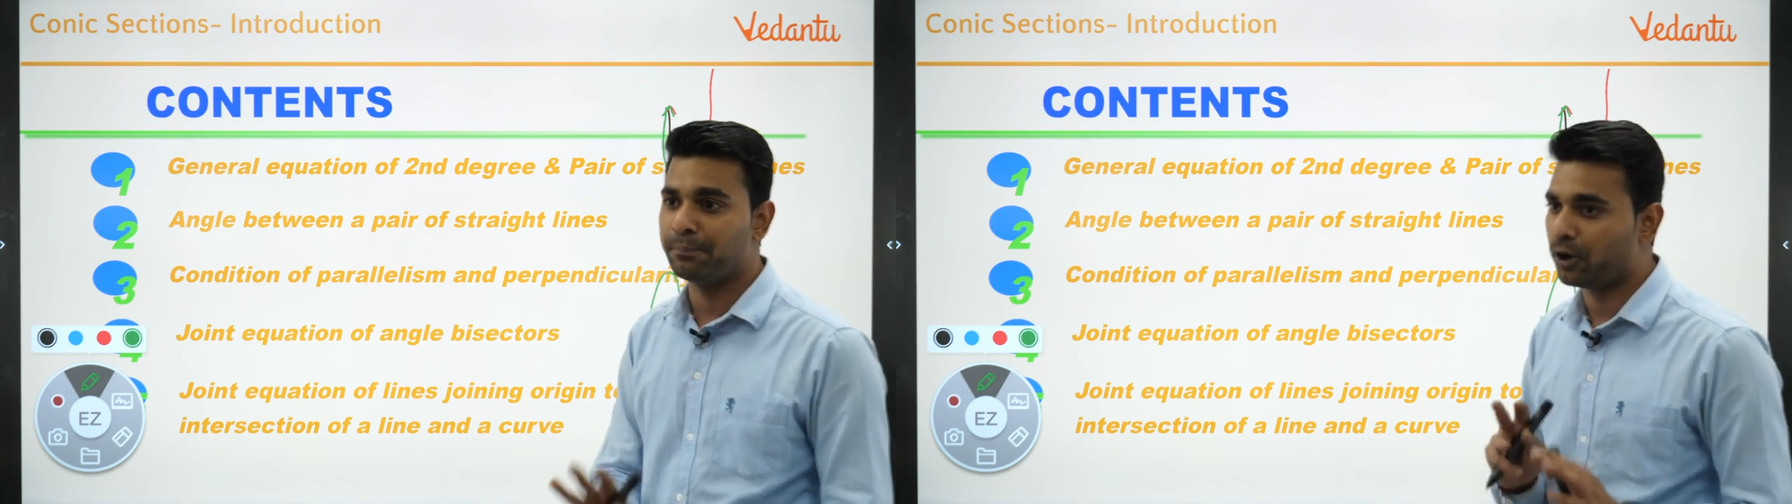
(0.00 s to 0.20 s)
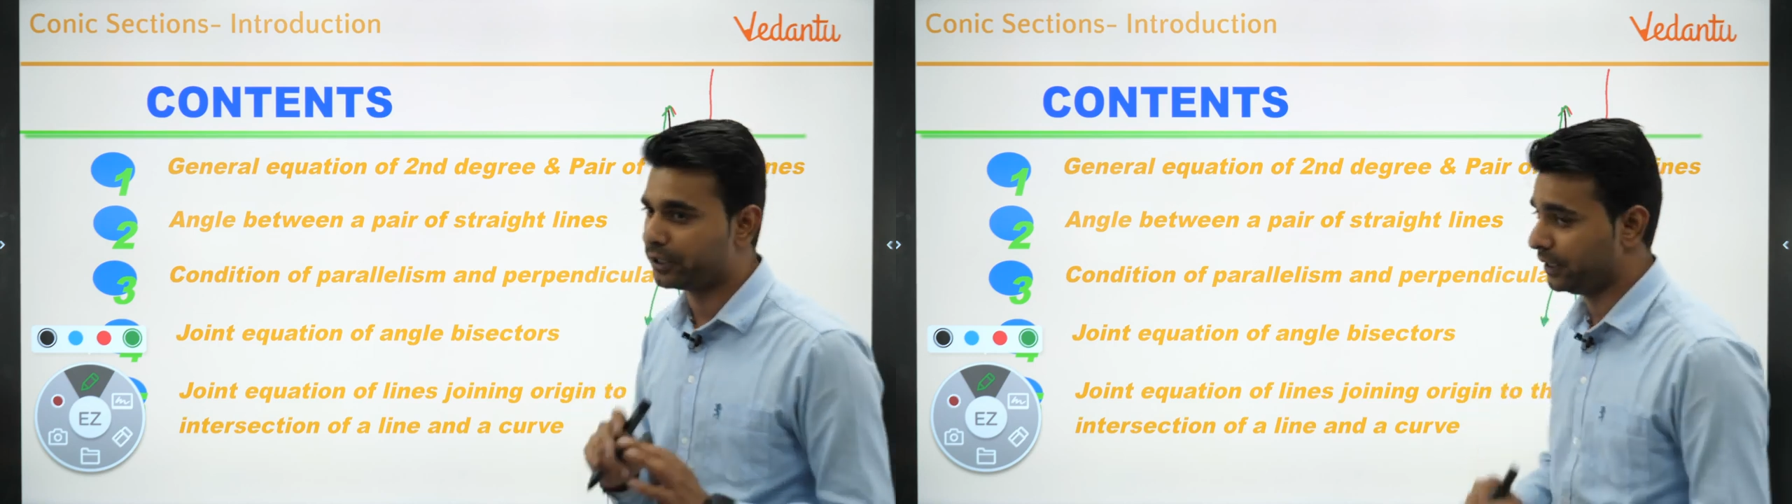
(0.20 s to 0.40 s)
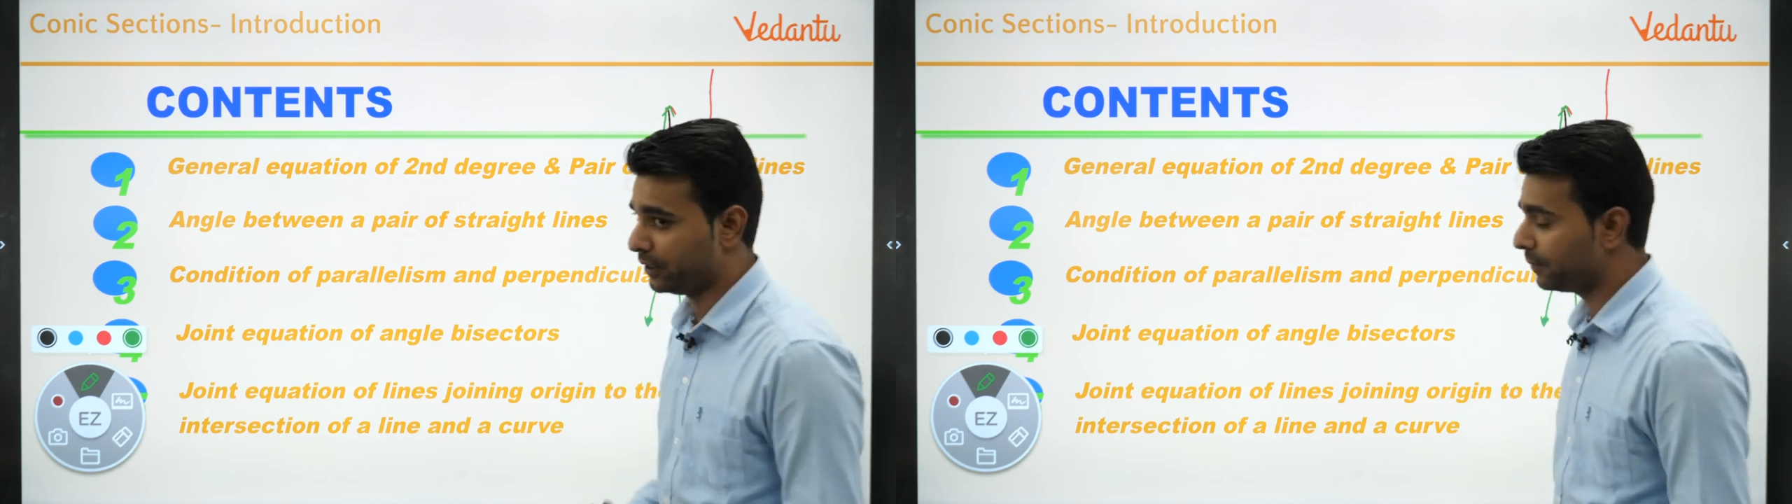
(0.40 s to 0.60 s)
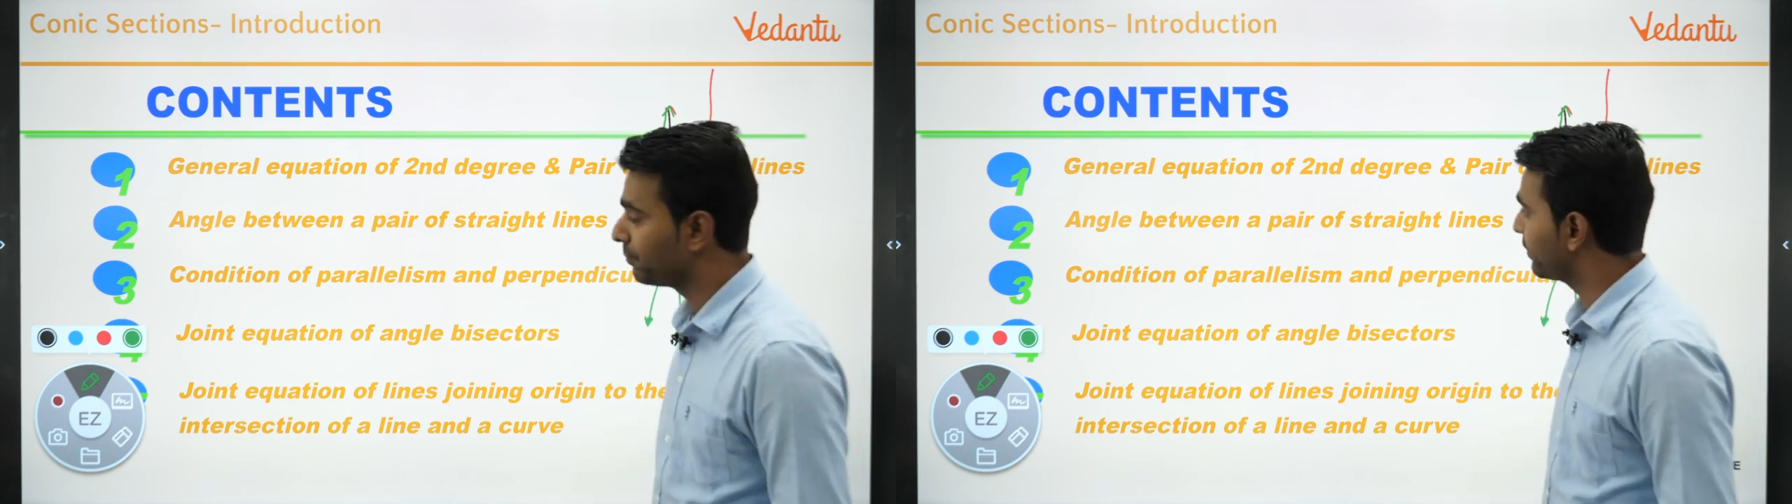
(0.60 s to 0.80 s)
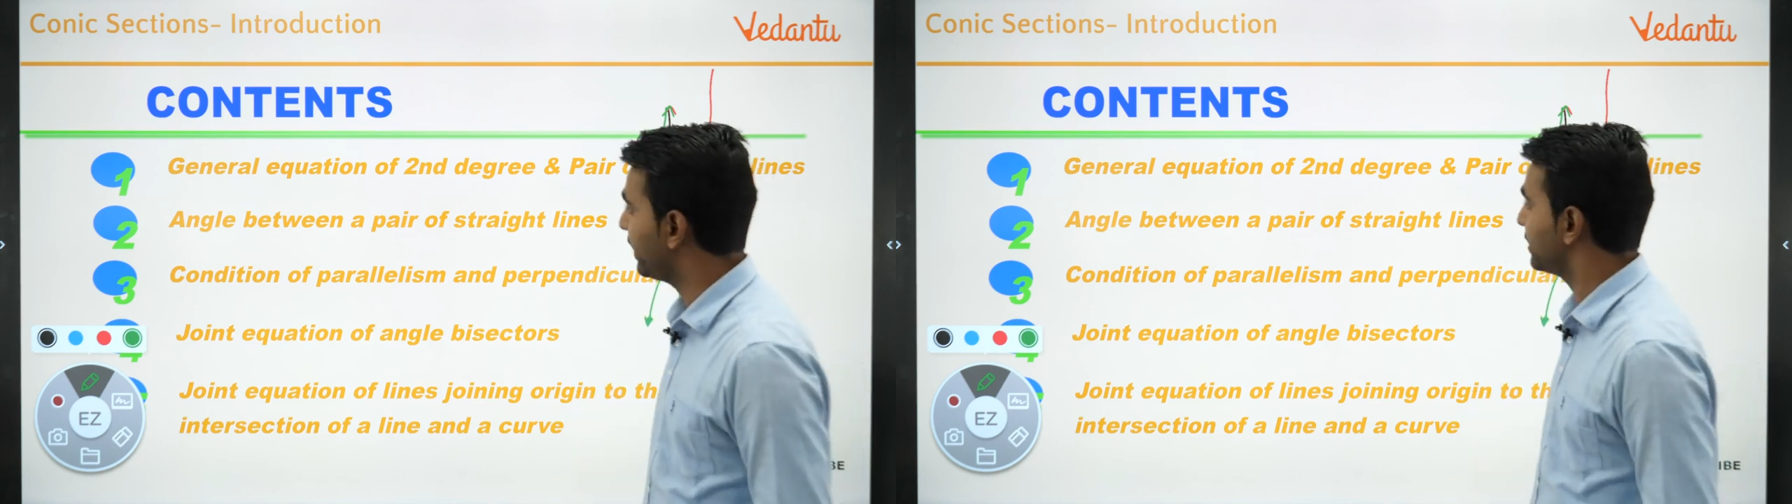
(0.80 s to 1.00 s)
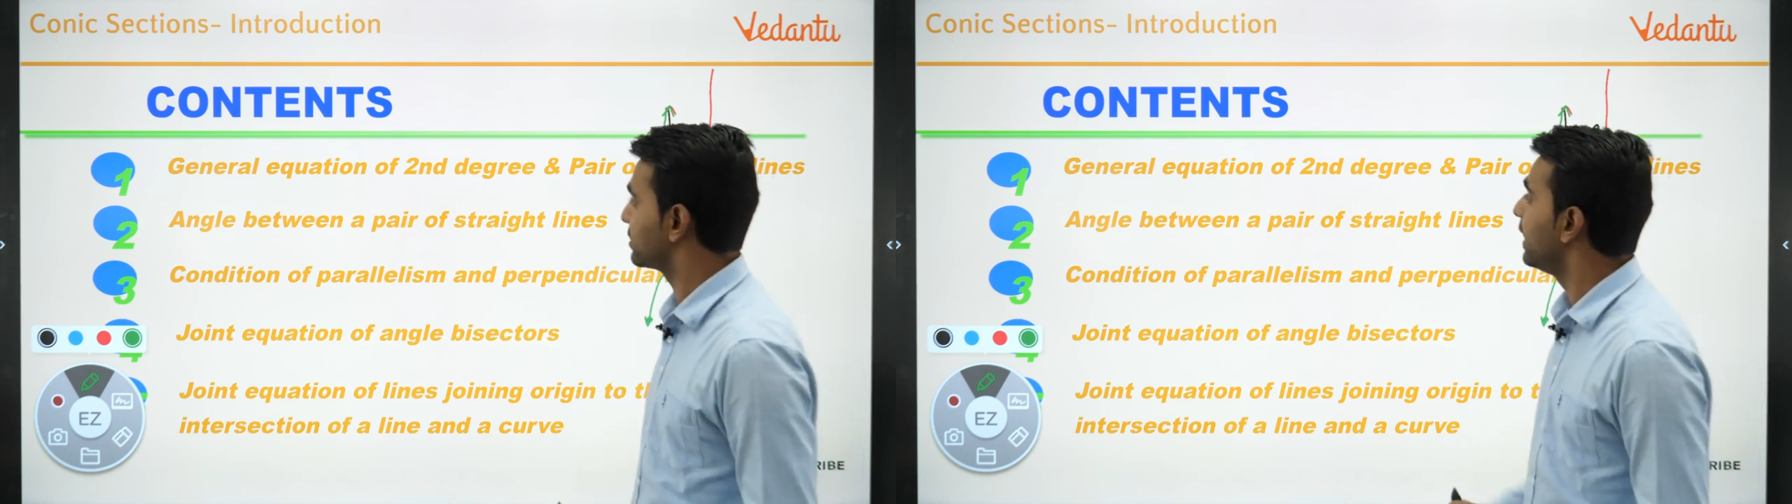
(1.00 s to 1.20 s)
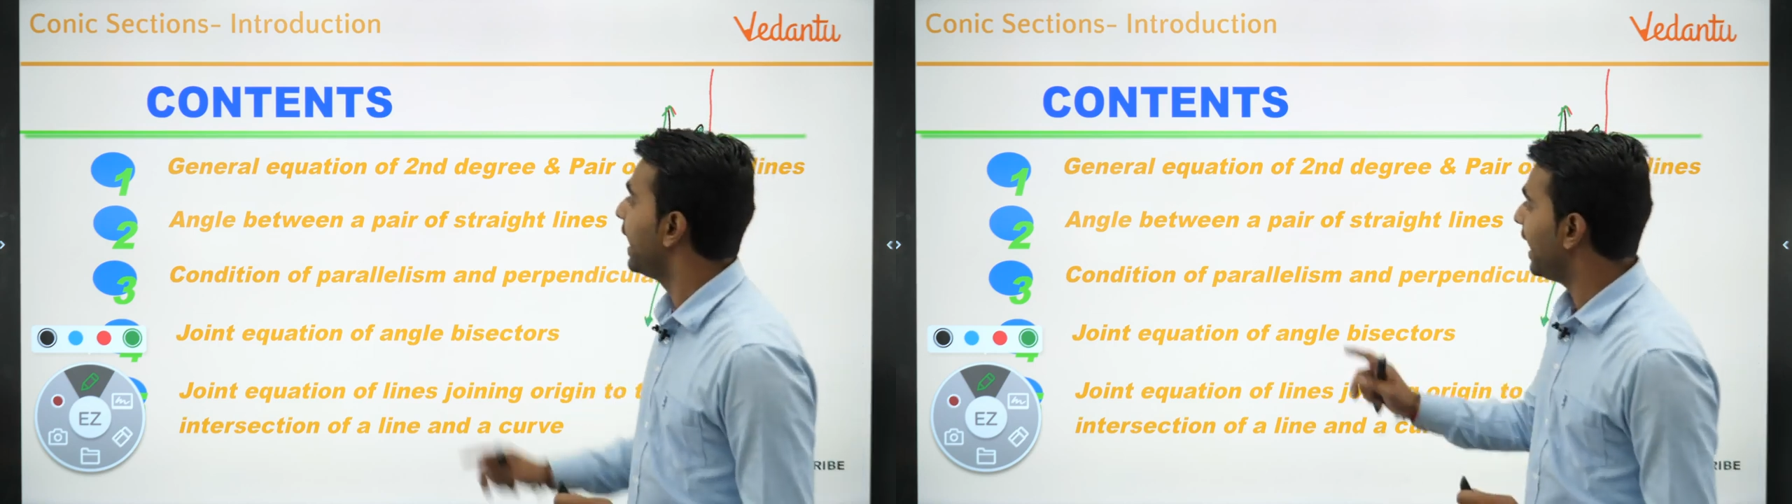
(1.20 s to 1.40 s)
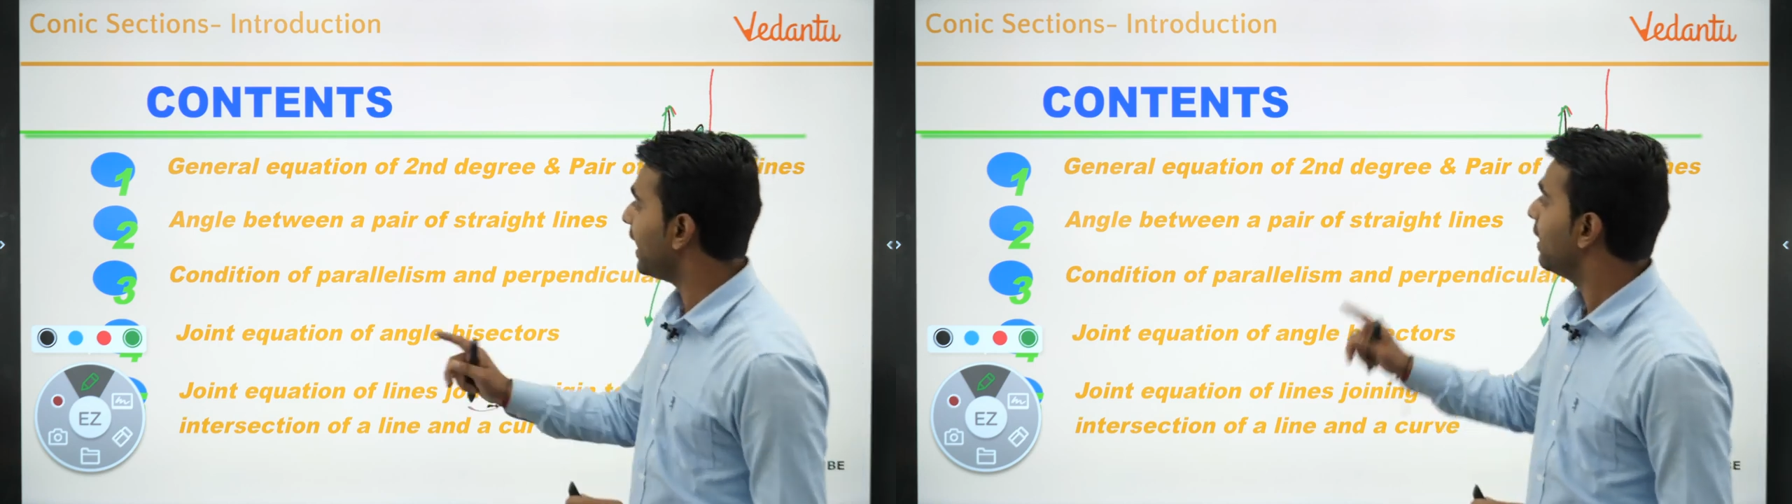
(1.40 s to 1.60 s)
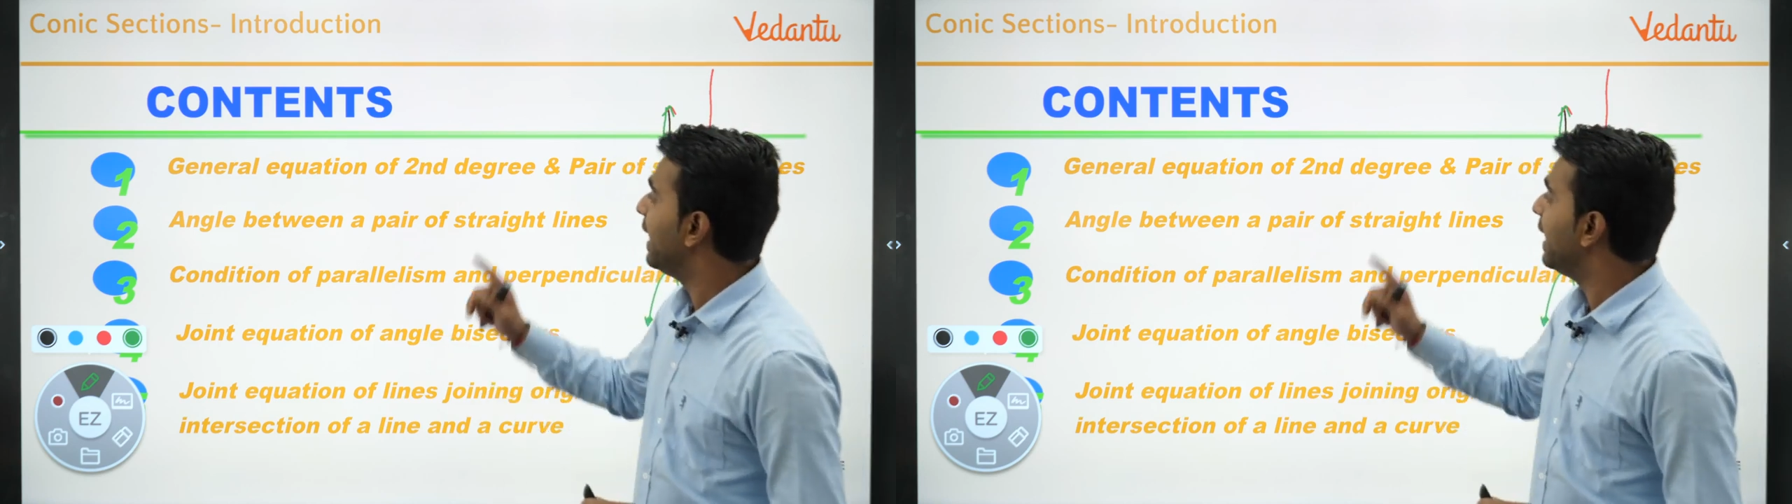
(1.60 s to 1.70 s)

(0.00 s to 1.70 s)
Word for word: important. Yes, hai na?